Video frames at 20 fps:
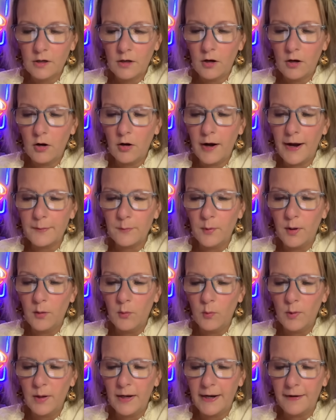all right,
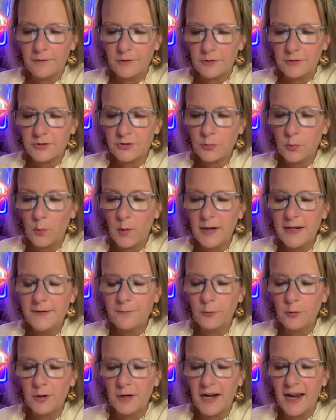well, whatever. Twenty
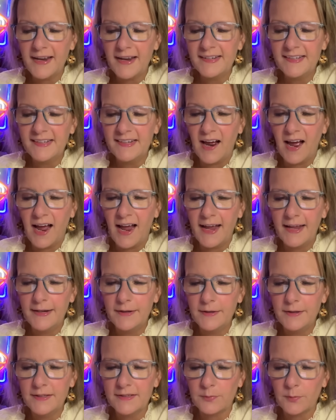four ninety
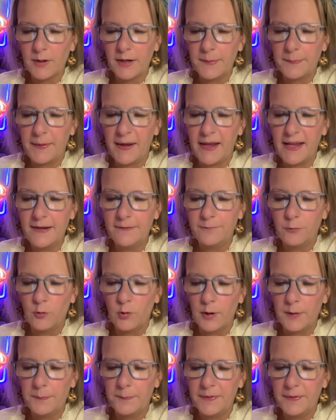nine is what I paid
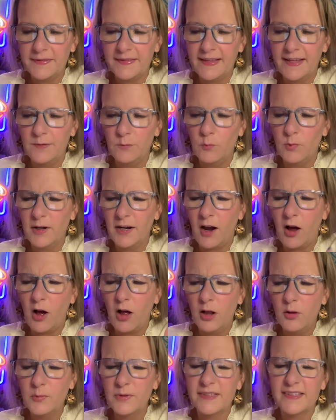for it. But then when
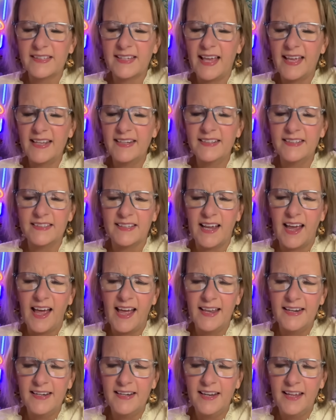all was said and
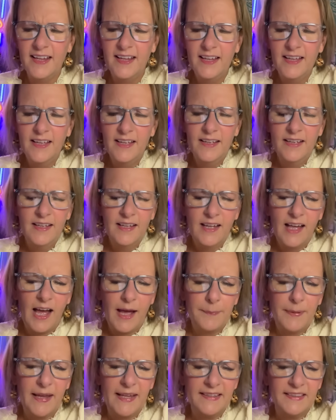done,
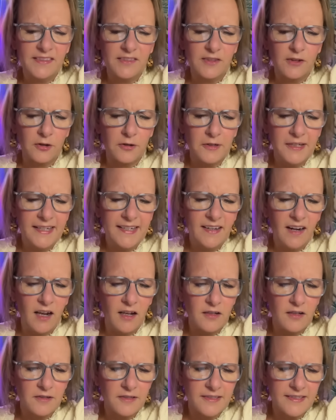I paid
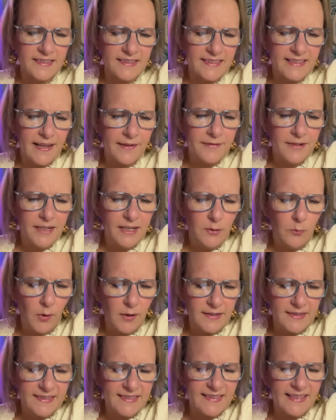
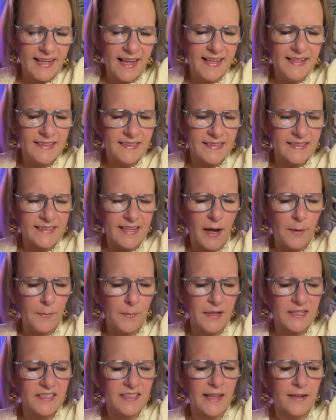$30.71 is how
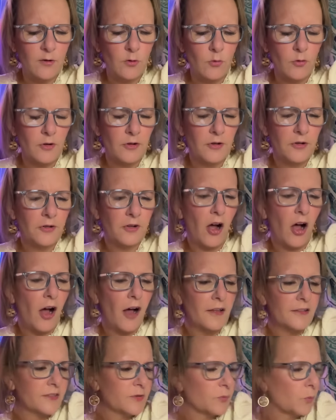much that order
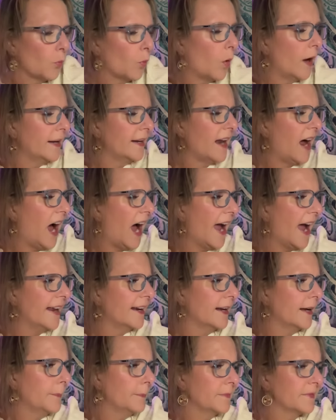costs, one
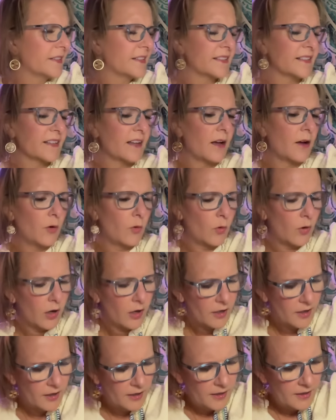item. So,
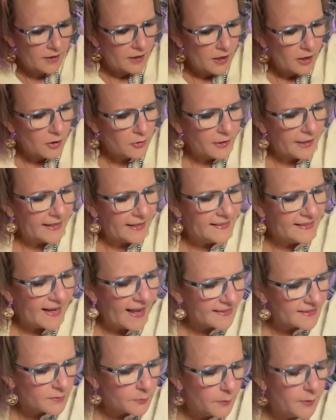okay,
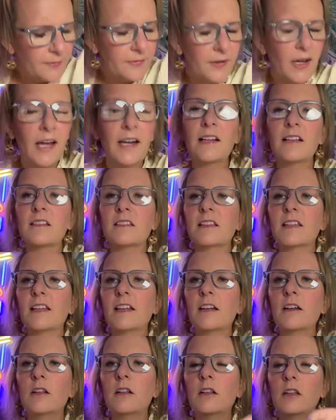next we've got a
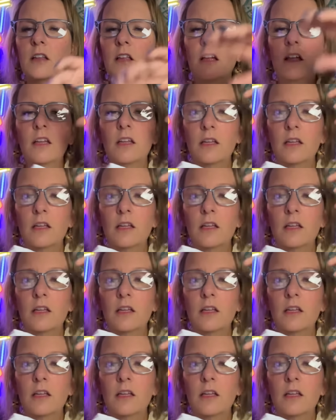little